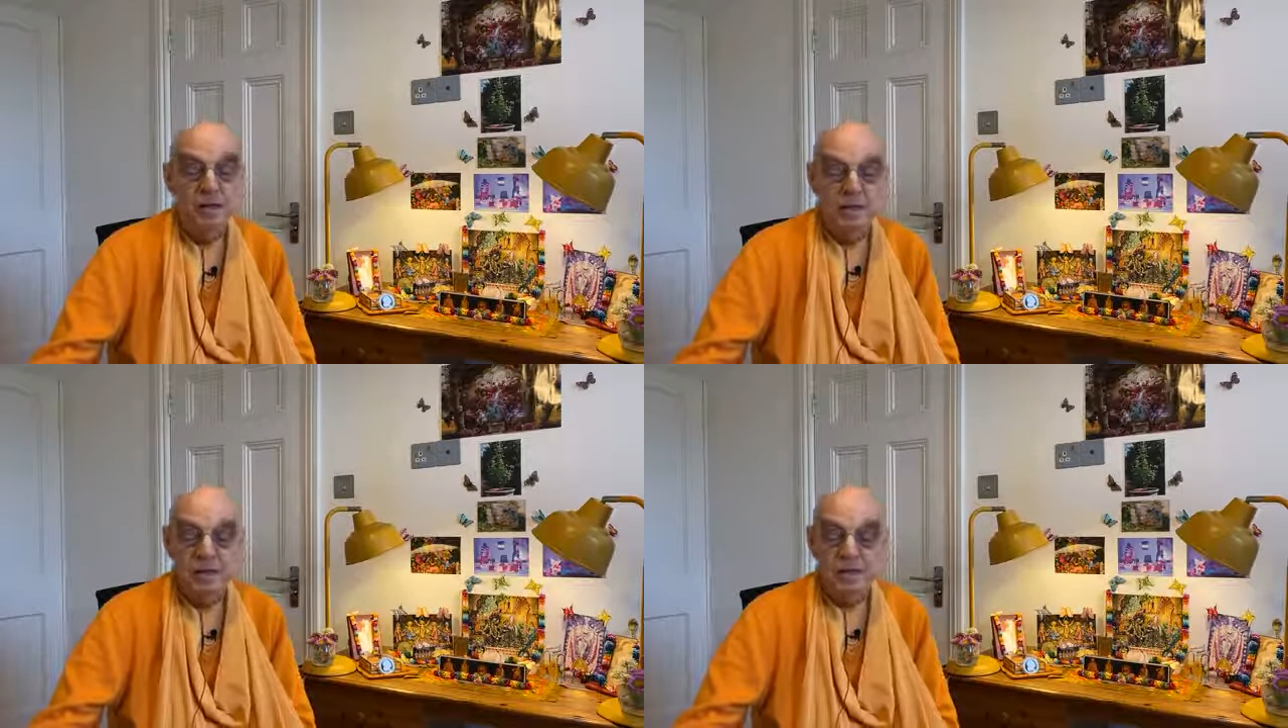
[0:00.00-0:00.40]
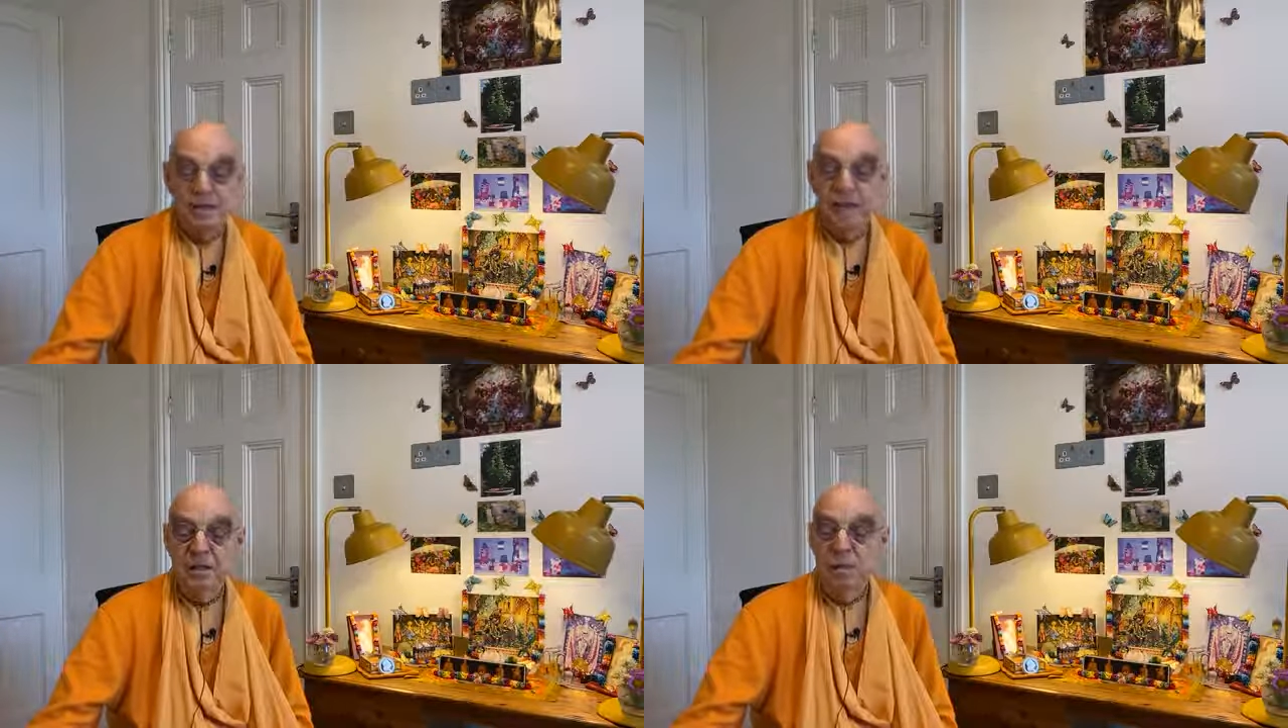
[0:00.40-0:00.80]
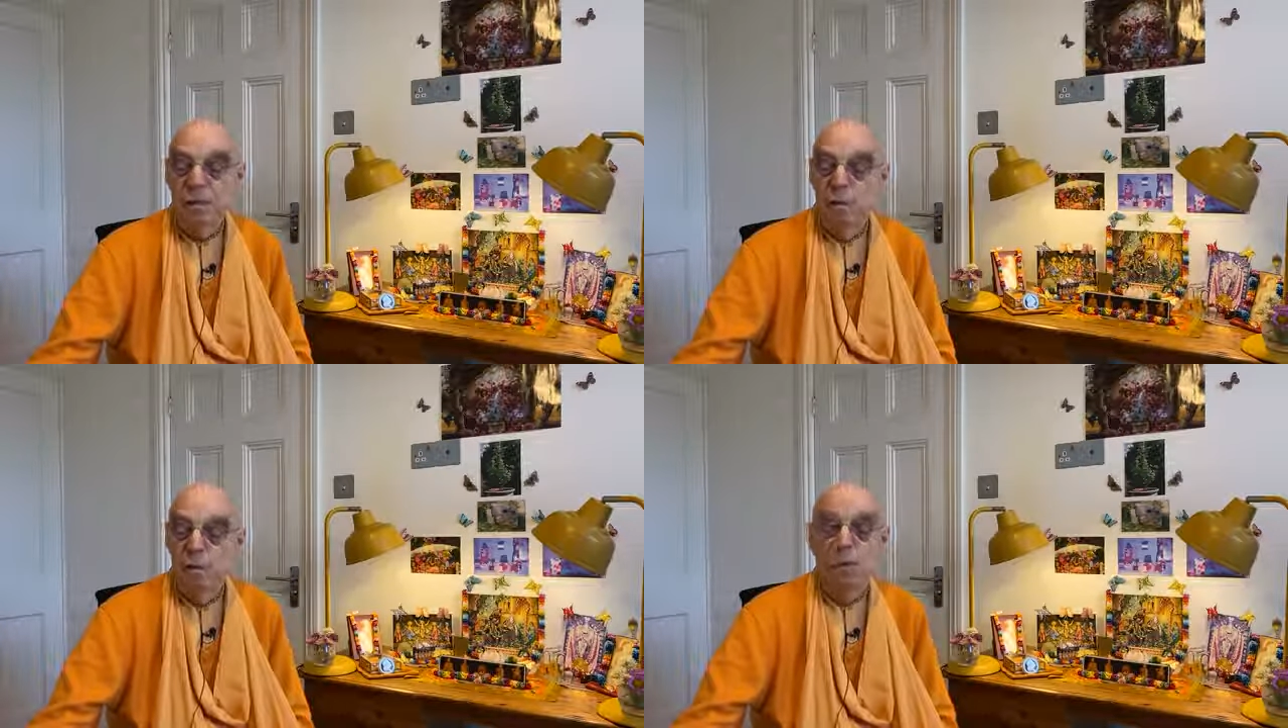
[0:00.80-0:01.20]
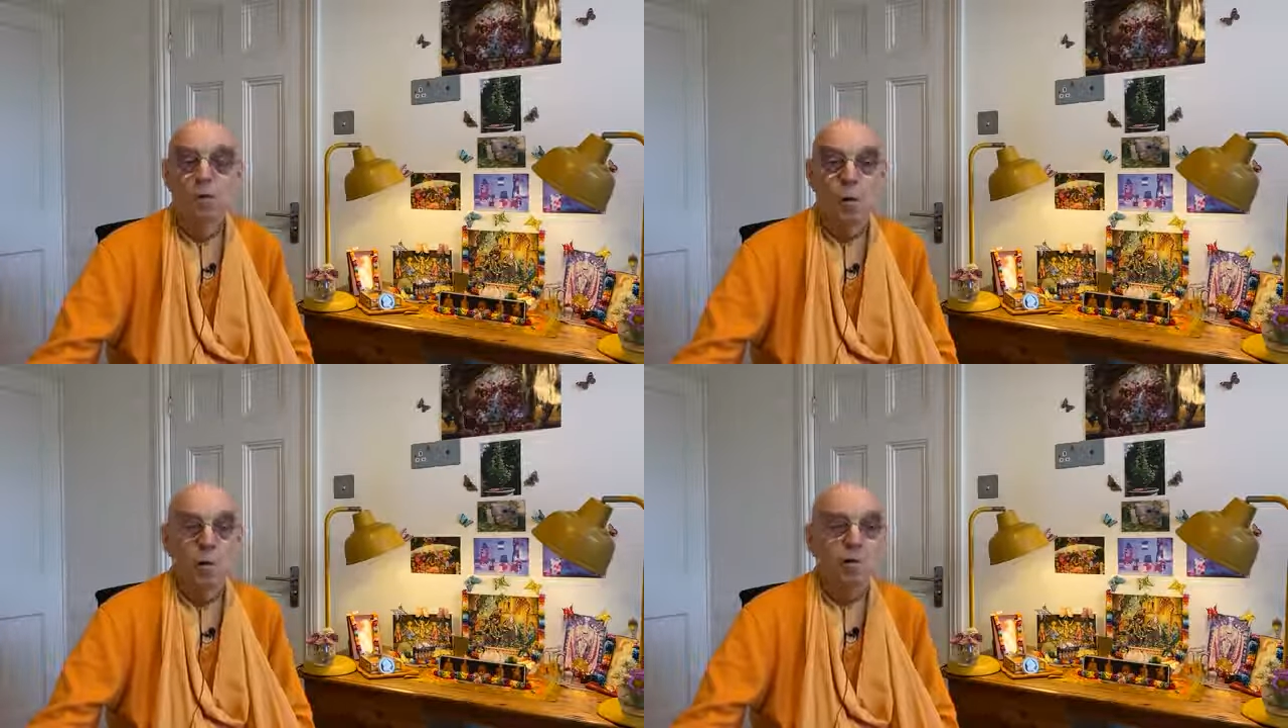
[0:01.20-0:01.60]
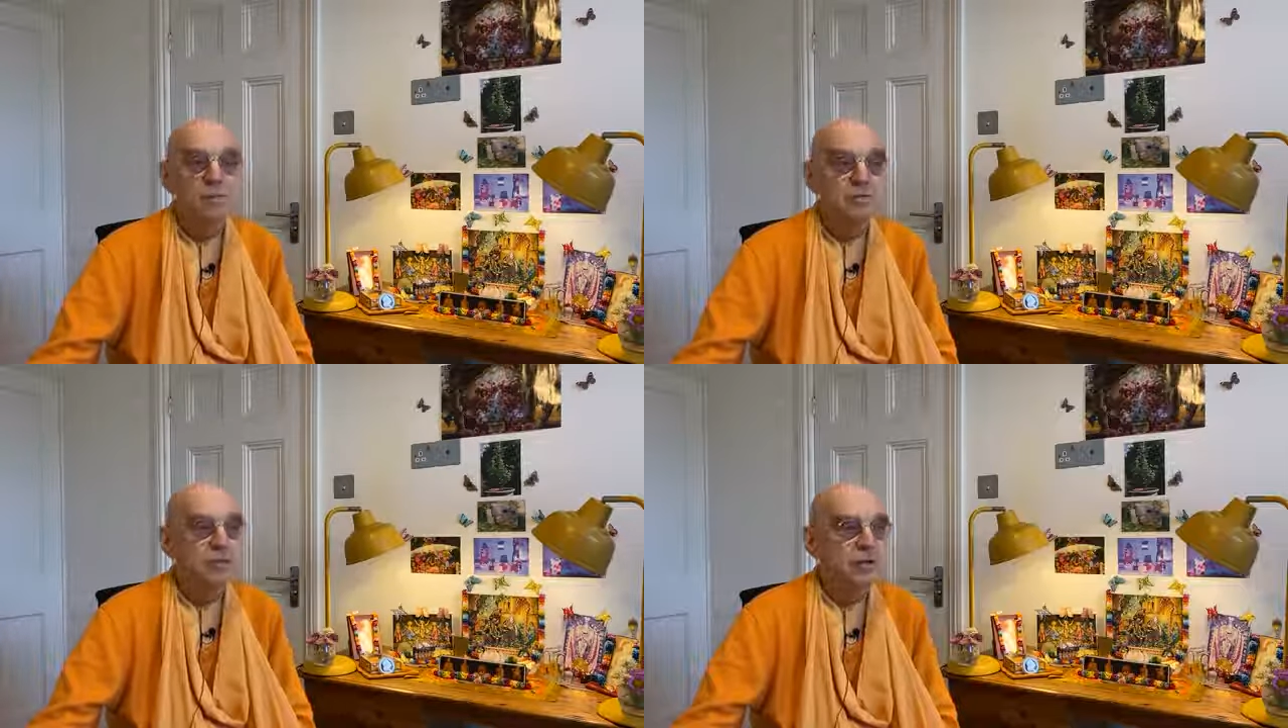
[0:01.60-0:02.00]
extended to all
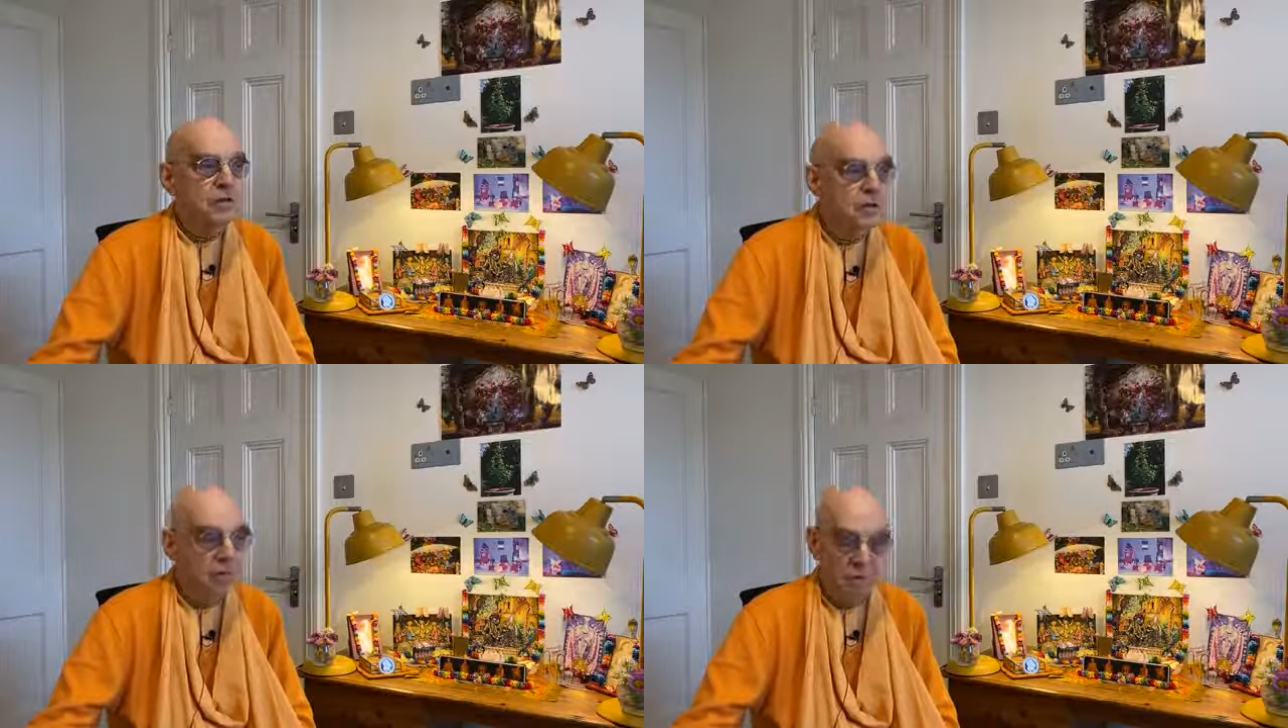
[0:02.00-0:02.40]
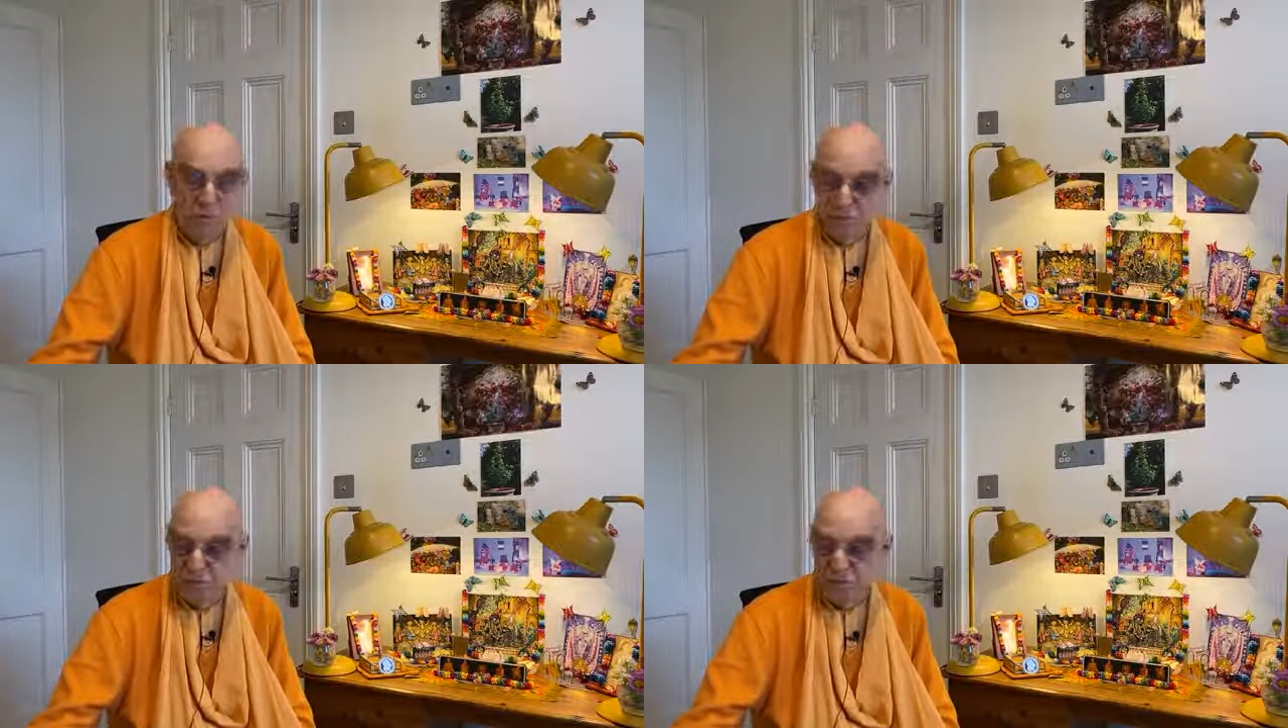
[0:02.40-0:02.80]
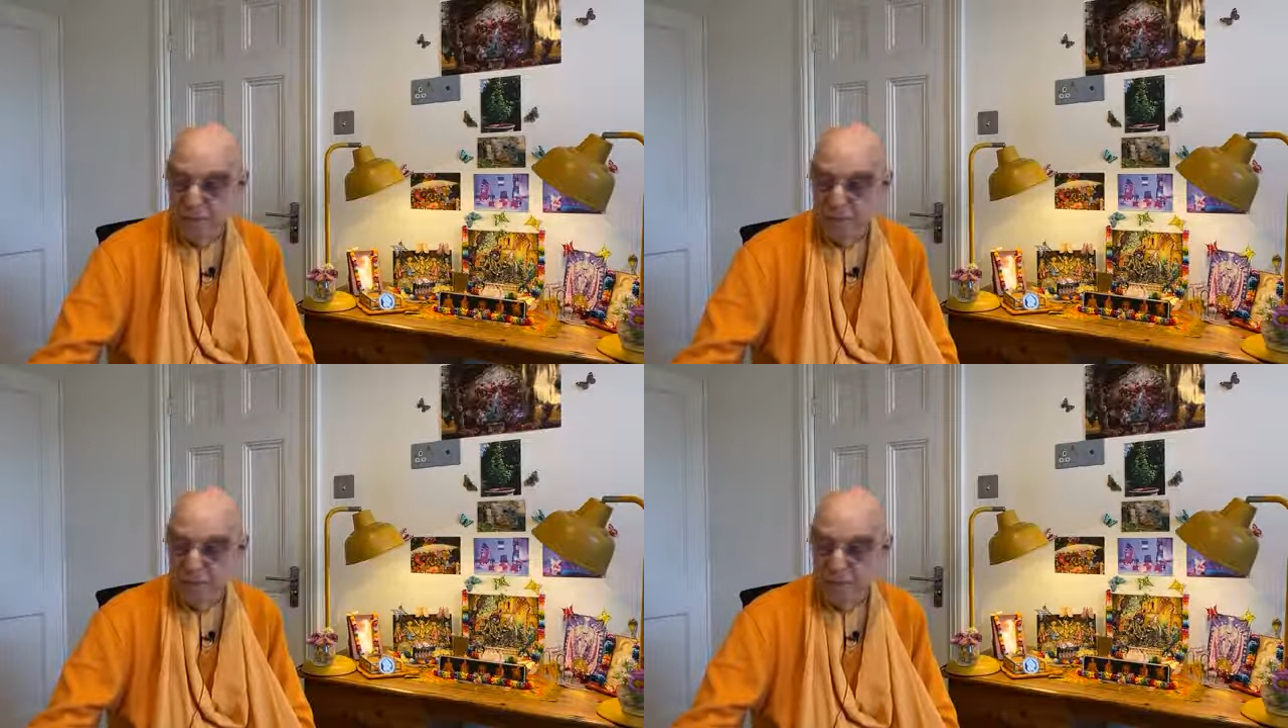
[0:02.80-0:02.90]
corners of the universe.